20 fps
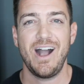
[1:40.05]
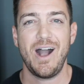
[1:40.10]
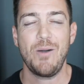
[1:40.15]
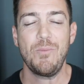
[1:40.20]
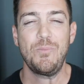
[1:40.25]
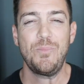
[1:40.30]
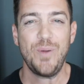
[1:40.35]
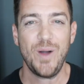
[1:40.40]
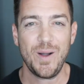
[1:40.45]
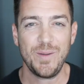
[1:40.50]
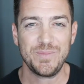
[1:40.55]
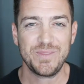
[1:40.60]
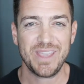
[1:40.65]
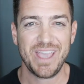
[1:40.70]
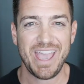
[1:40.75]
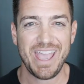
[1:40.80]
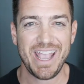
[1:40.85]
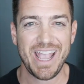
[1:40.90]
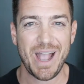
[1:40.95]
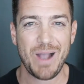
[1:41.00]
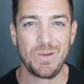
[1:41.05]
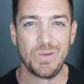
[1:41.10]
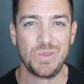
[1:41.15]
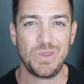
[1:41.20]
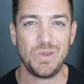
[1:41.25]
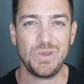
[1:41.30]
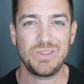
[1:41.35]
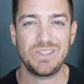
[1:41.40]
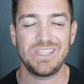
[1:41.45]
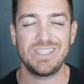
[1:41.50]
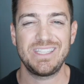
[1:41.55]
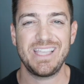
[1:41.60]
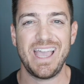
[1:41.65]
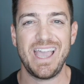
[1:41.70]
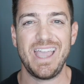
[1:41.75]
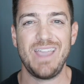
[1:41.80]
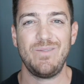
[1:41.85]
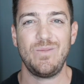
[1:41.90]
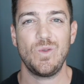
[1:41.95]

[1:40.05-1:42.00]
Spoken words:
I'm pumped to hang out with you today.